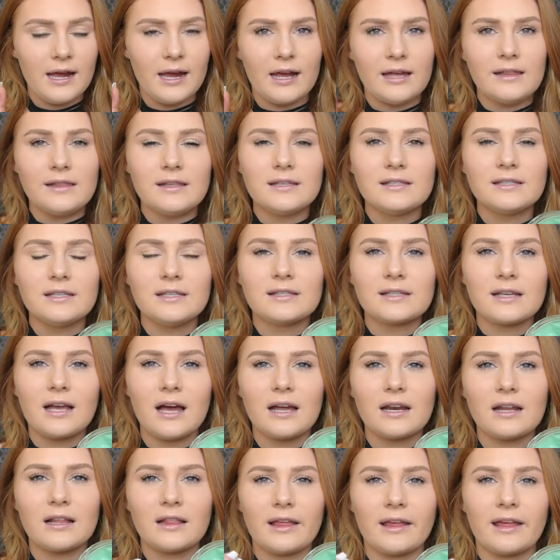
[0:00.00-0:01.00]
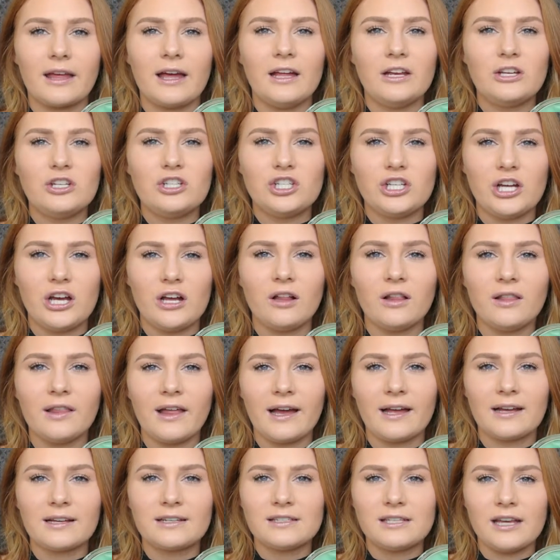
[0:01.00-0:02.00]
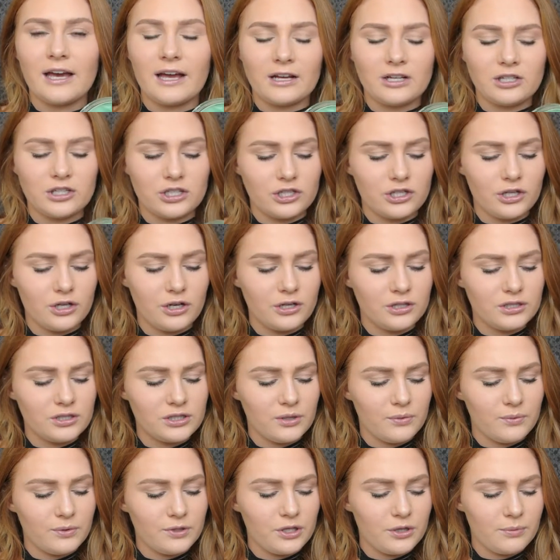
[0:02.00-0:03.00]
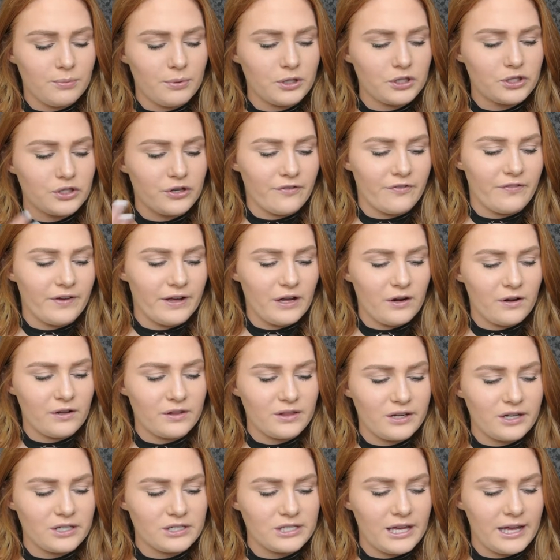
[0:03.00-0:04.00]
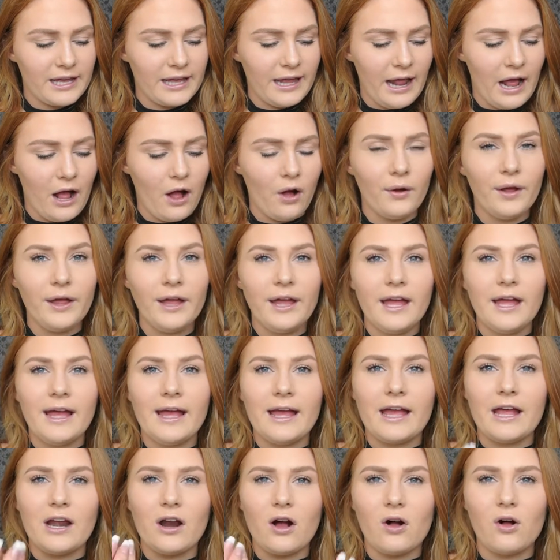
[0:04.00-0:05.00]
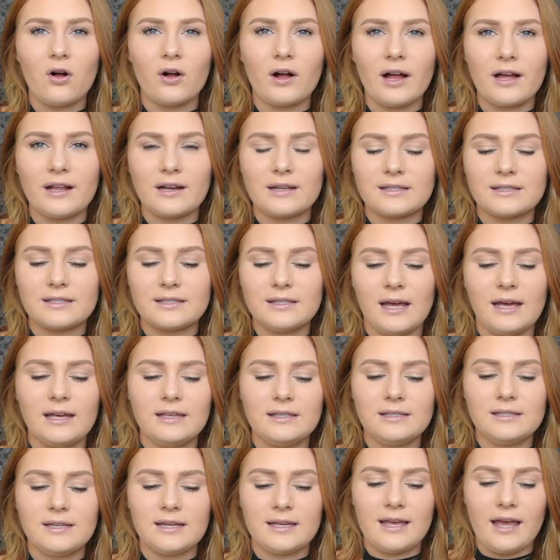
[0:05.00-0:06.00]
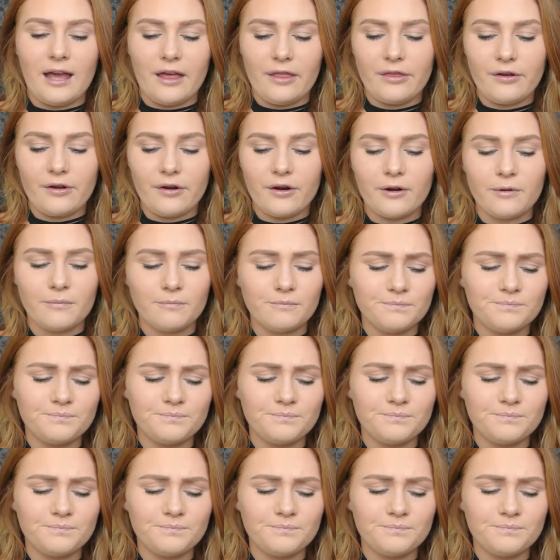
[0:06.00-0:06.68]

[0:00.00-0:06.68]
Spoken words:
And this is kind of like a gel-like texture, so when you put your finger in there and take it out, it all kind of stays together,